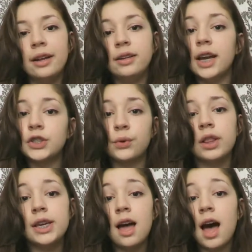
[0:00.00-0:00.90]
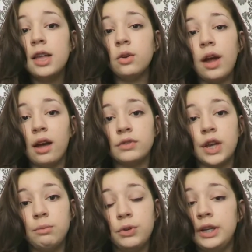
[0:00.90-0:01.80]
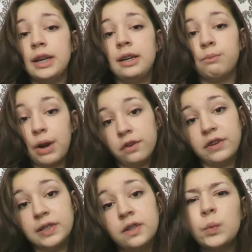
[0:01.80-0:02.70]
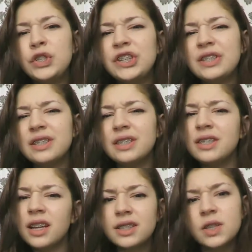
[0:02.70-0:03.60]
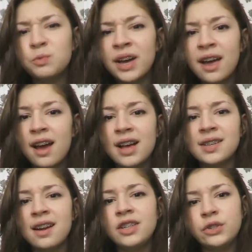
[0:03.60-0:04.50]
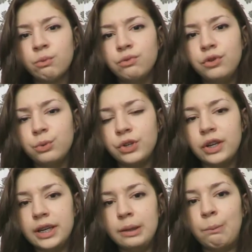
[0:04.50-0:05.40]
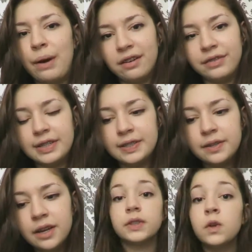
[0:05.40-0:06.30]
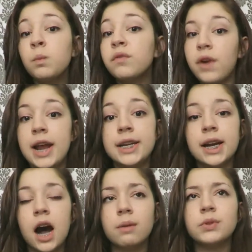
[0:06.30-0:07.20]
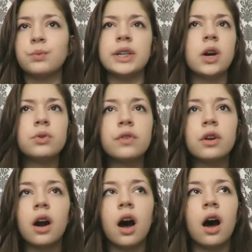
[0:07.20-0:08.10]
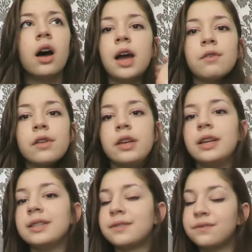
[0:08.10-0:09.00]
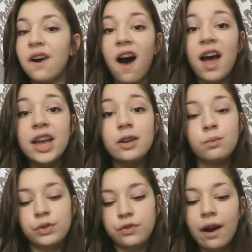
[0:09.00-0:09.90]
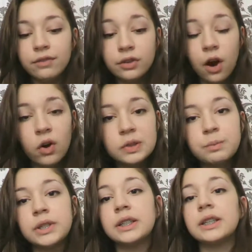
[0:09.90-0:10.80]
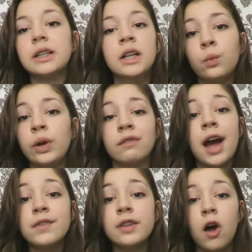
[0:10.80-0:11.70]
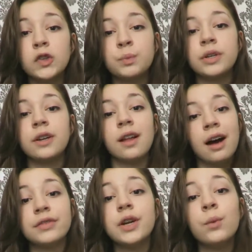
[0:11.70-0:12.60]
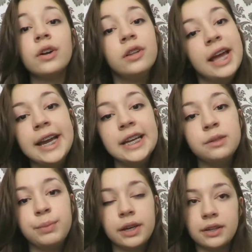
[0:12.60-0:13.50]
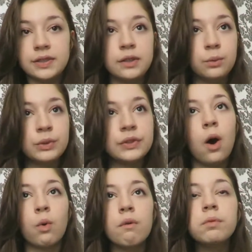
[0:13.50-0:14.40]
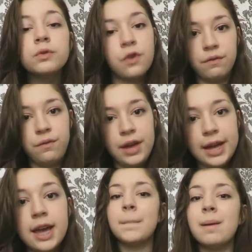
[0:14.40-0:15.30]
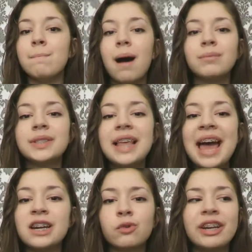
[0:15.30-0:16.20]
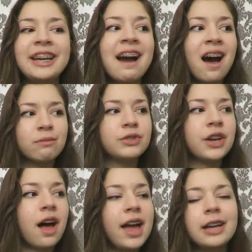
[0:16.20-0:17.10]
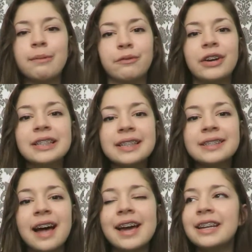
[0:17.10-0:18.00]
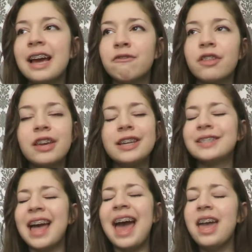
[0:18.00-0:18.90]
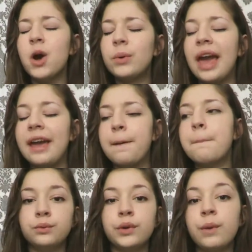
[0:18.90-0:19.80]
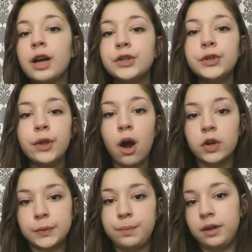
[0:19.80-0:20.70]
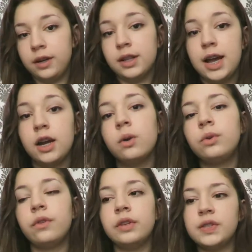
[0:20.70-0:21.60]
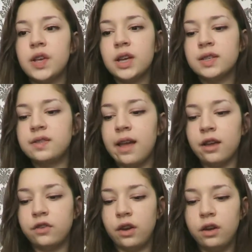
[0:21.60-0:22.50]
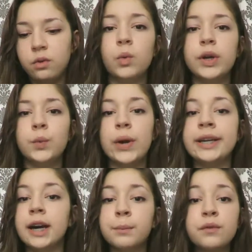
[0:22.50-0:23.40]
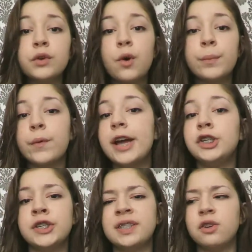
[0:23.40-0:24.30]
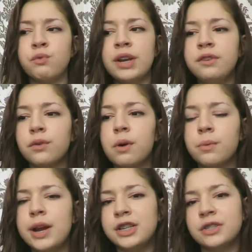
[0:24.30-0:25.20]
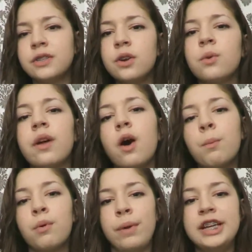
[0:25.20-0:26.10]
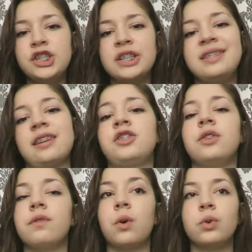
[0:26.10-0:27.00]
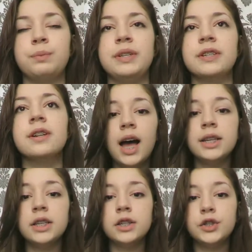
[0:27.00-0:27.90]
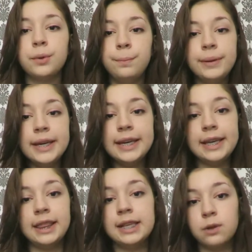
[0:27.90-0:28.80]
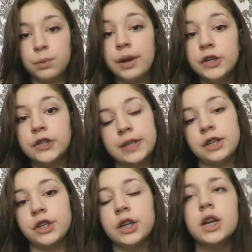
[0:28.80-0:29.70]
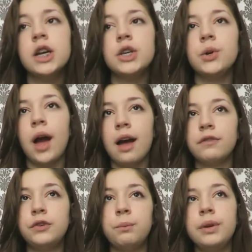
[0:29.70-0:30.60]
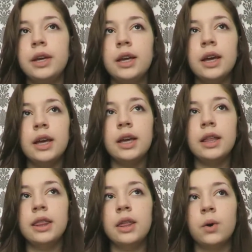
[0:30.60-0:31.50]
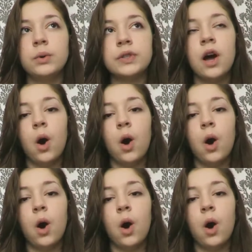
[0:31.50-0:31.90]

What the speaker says: and naturally I don't have time to eat any breakfast, which is not so bad as I don't usually eat breakfast. So my friend comes, we go to the car, everything is fine, we drive to the hospital, we arrive at the hospital half an hour late because there was horrible traffic. My mom's angry, I'm tired, my friend's excited, everything is a-okay. We rush into the hospital and go to this section when you wake up after operations, get ready for operations, you know, the operations section of the hospital. And to be in this operation section, you have to be in those